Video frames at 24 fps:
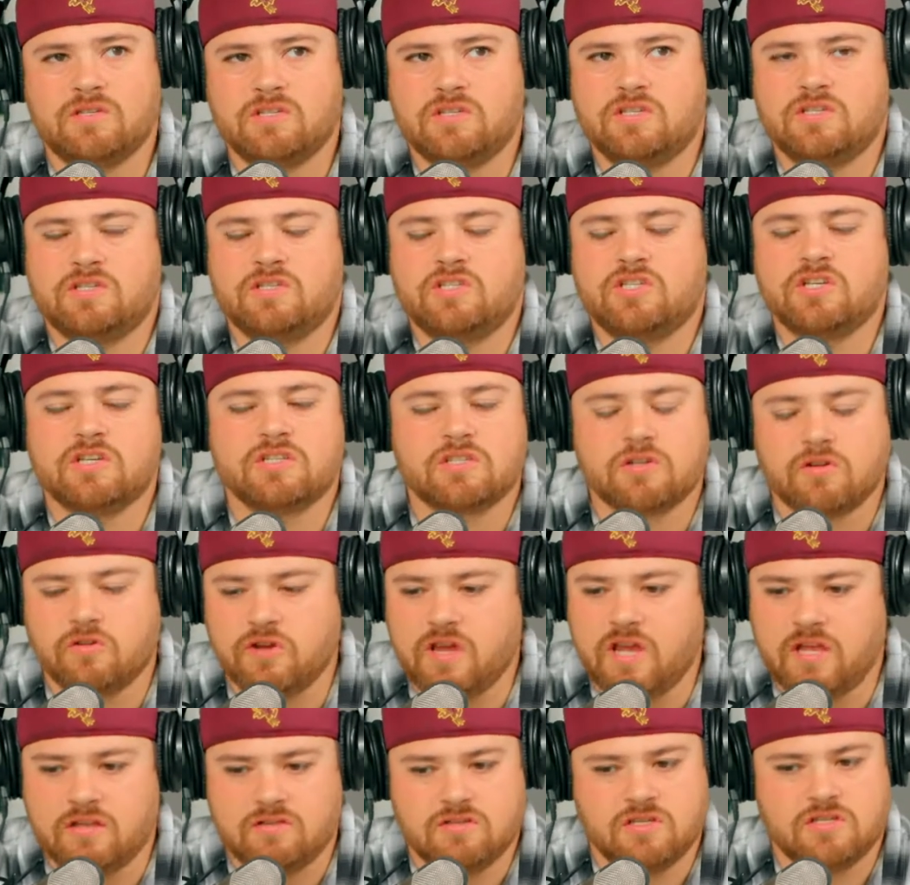It's just just
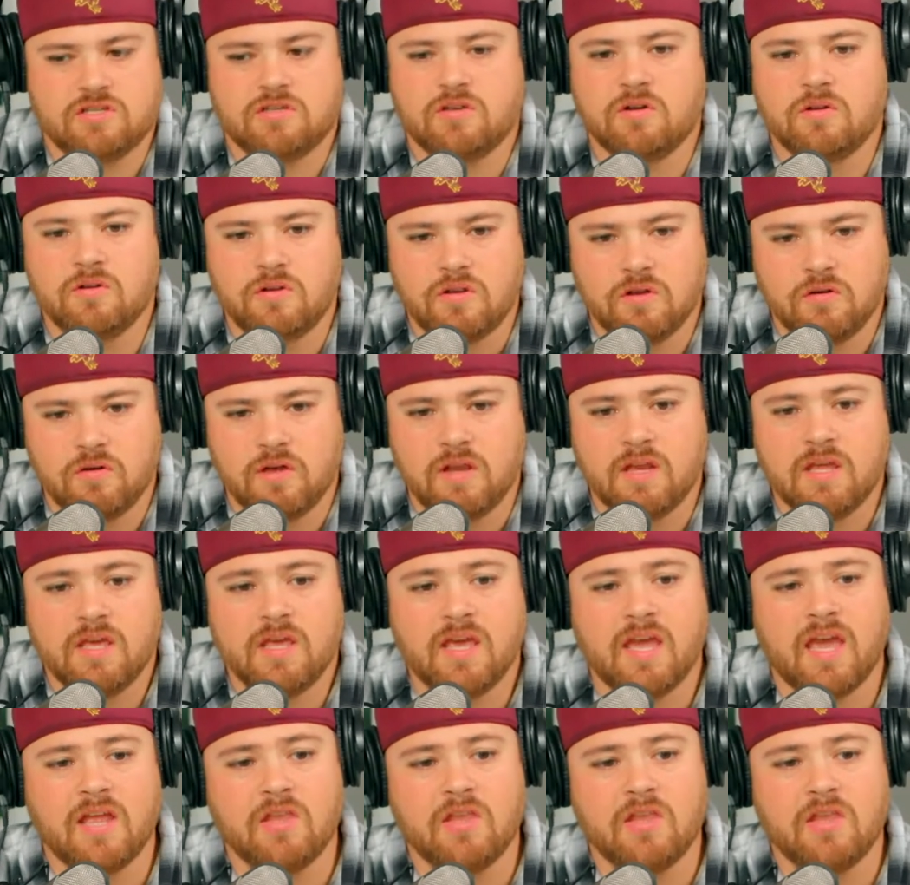create, just go do it.